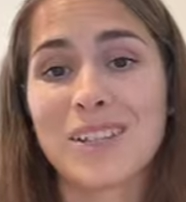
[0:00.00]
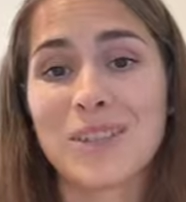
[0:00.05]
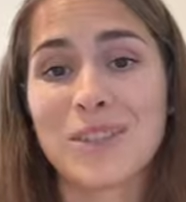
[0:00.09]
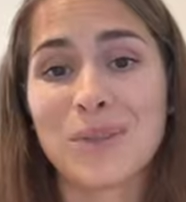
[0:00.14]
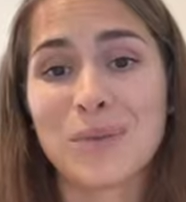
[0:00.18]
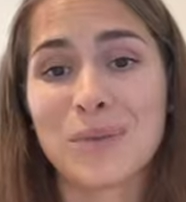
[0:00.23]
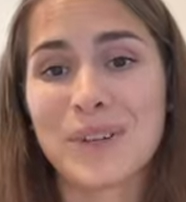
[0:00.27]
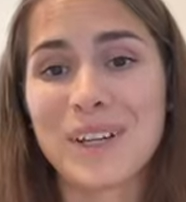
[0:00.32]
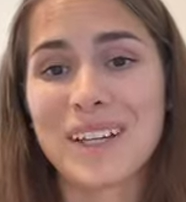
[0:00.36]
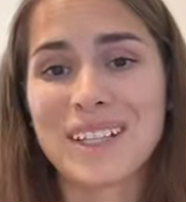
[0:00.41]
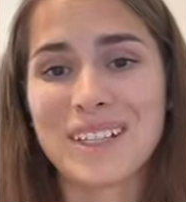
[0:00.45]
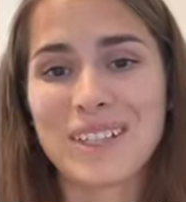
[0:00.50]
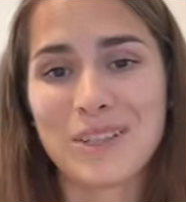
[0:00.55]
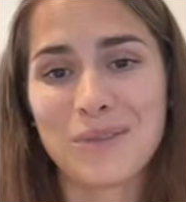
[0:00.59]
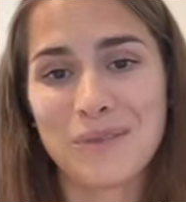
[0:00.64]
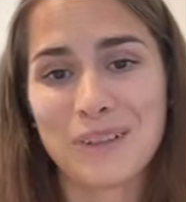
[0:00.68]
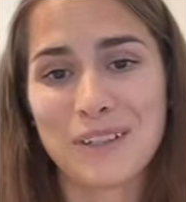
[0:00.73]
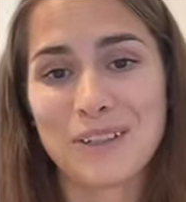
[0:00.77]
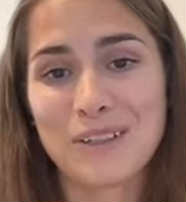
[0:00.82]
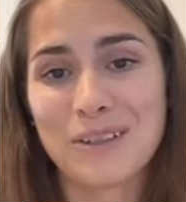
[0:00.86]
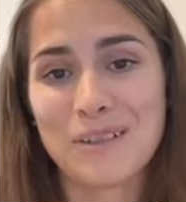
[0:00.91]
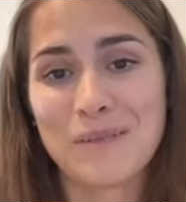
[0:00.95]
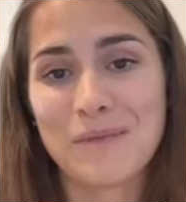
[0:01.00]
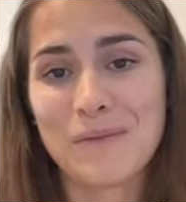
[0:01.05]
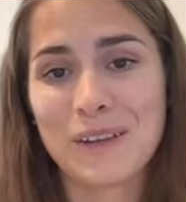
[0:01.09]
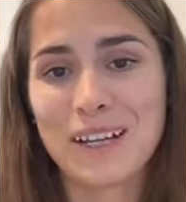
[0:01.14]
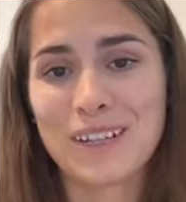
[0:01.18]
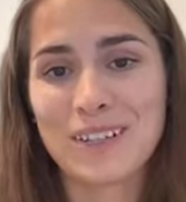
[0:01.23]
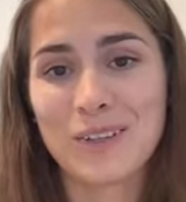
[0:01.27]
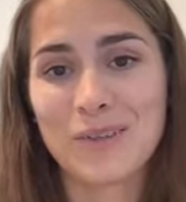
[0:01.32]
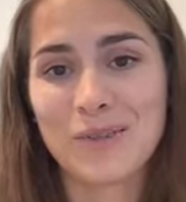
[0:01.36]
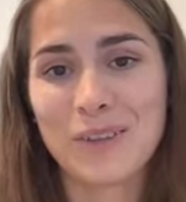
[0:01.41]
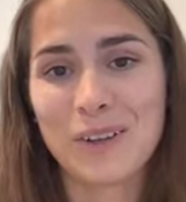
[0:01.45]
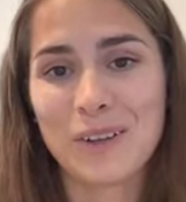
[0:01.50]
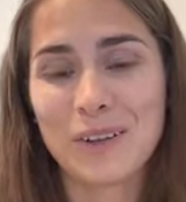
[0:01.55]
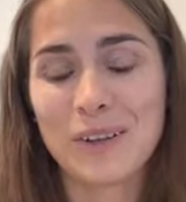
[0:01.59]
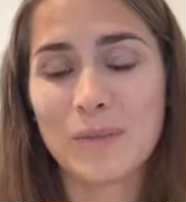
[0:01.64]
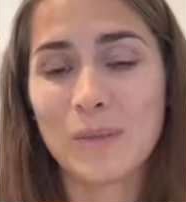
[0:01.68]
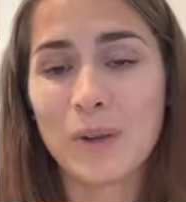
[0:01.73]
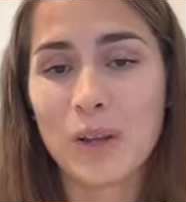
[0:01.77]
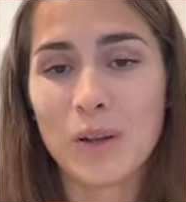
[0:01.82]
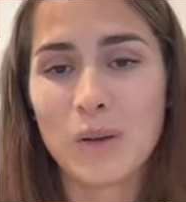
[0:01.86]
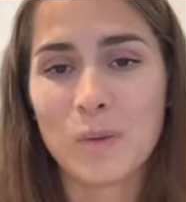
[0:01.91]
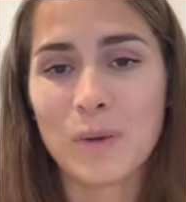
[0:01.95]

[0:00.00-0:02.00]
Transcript: joy to return back to volleyball